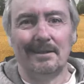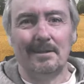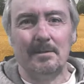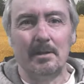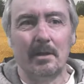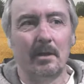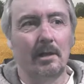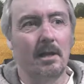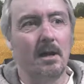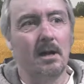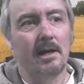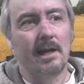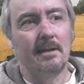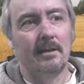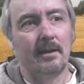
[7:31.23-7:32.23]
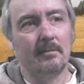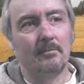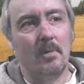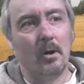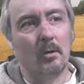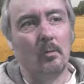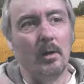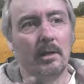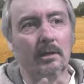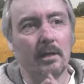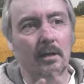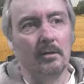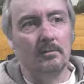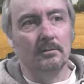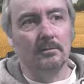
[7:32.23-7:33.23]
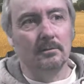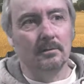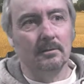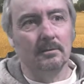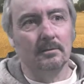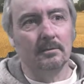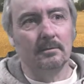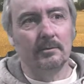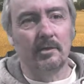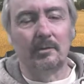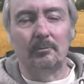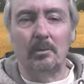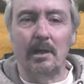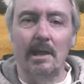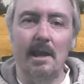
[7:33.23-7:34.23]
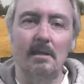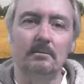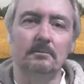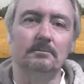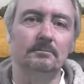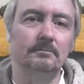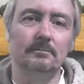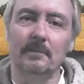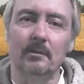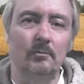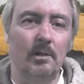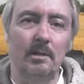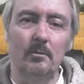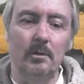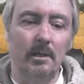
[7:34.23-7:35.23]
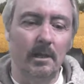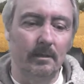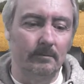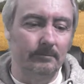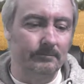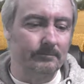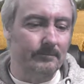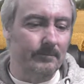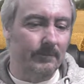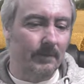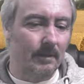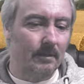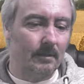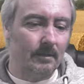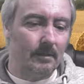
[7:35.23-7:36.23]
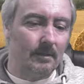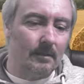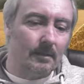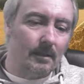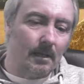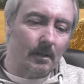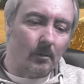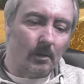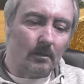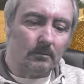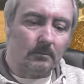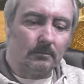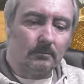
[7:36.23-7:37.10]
and I can't get my window to spread out. It's really weird. Oh well.